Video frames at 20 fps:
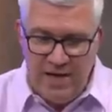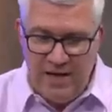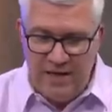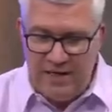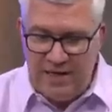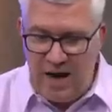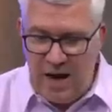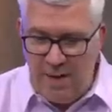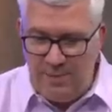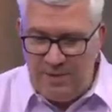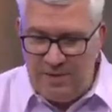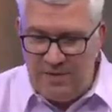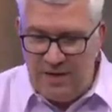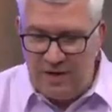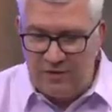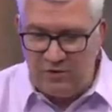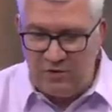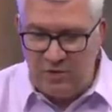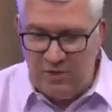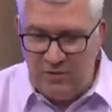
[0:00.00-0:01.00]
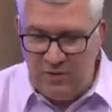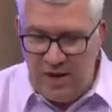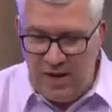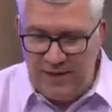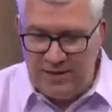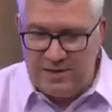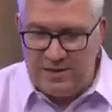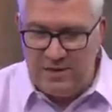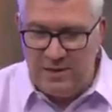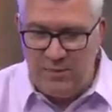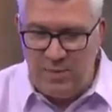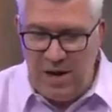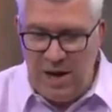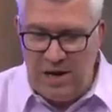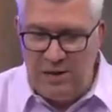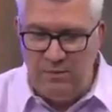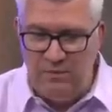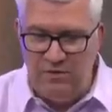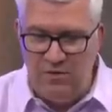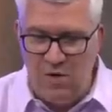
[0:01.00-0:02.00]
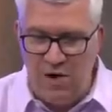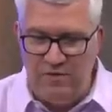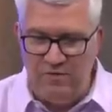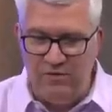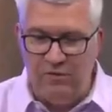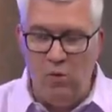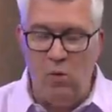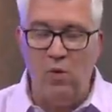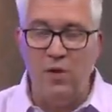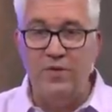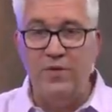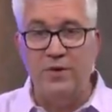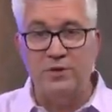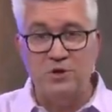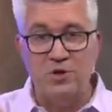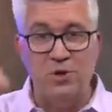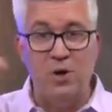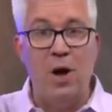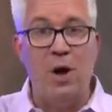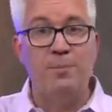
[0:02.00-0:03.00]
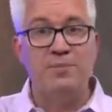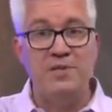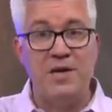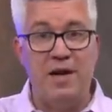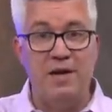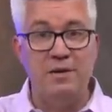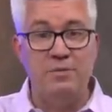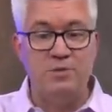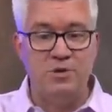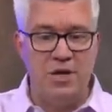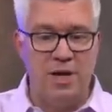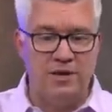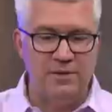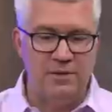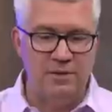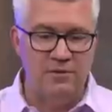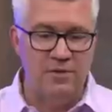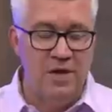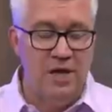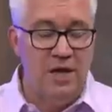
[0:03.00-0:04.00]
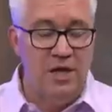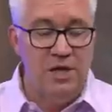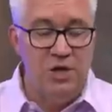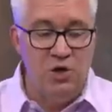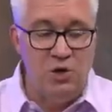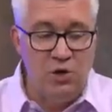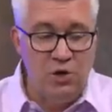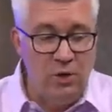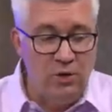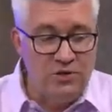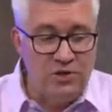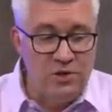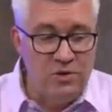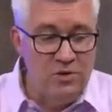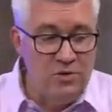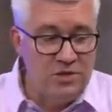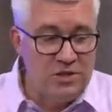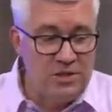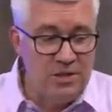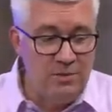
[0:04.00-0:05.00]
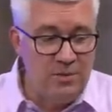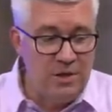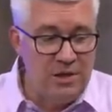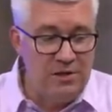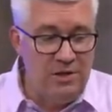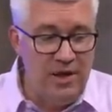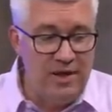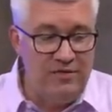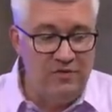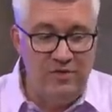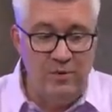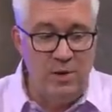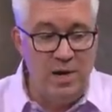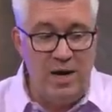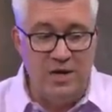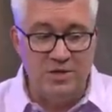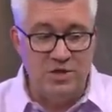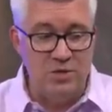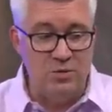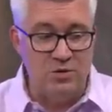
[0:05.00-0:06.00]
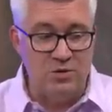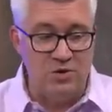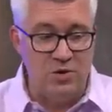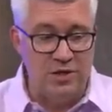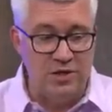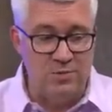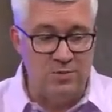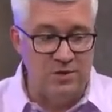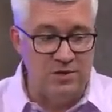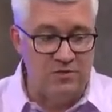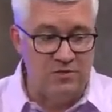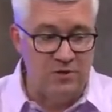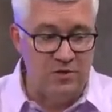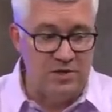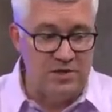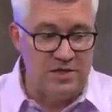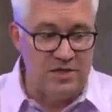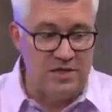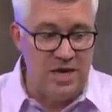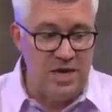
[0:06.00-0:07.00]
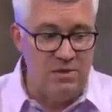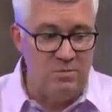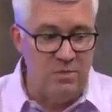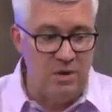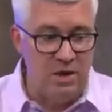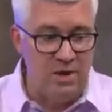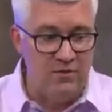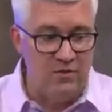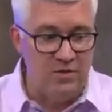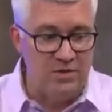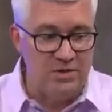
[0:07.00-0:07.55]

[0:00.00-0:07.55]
copy that trend line to the bottom of a wave four, and there's your upside objective. You could also use something like Fibonacci retracements for the same uh, for the